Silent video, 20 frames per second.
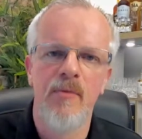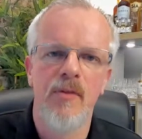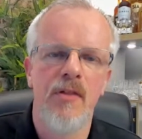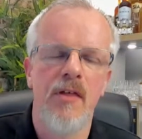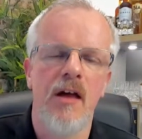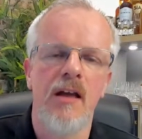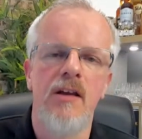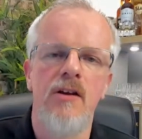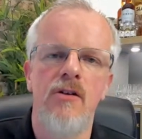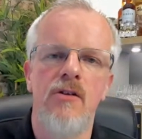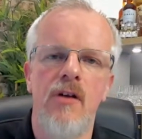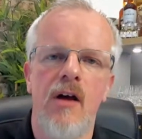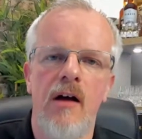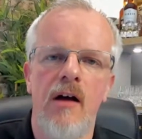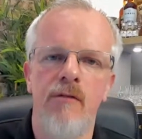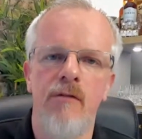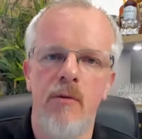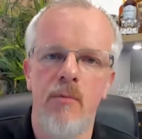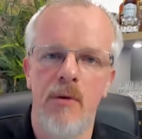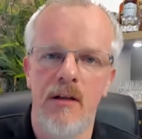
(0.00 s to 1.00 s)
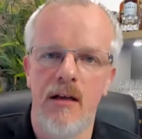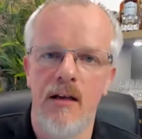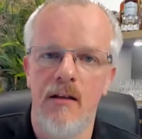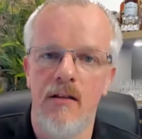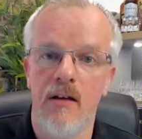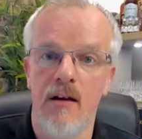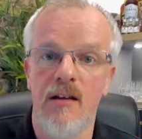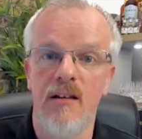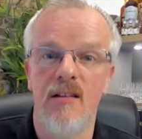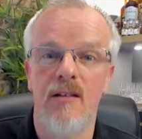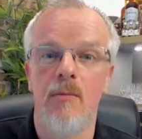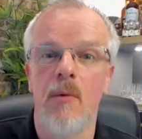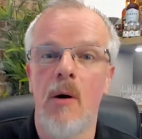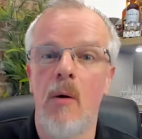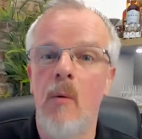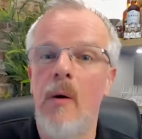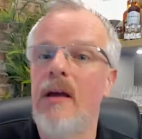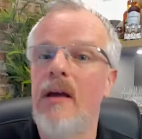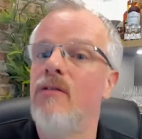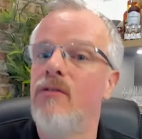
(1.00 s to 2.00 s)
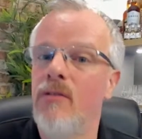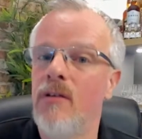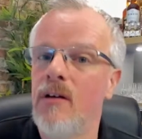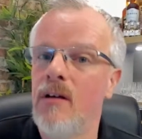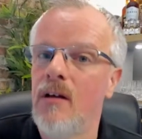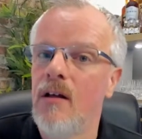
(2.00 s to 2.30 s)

Thank you to everybody. Thank you to my wife.